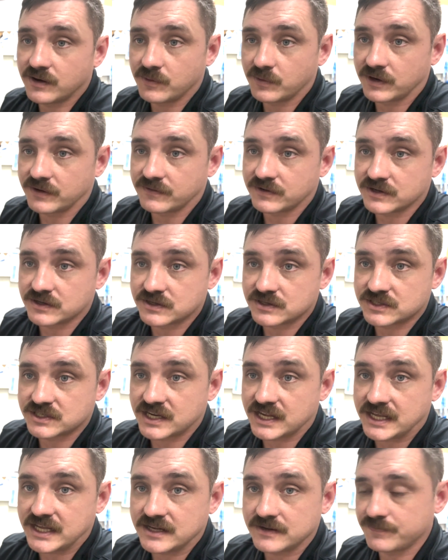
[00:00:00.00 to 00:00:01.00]
whatever you're
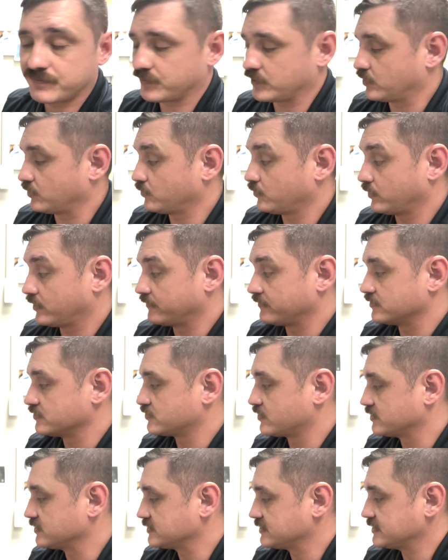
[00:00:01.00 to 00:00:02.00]
saying or whatever you're
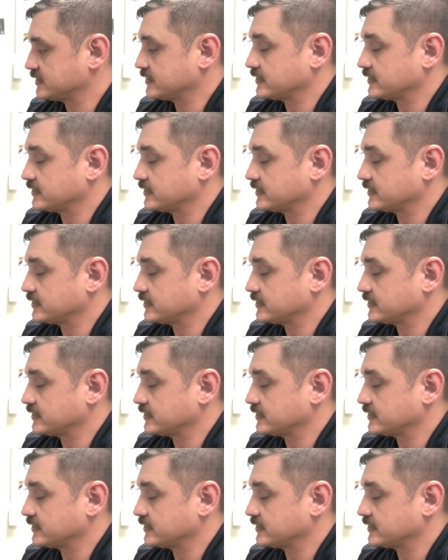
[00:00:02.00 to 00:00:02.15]
trying to say.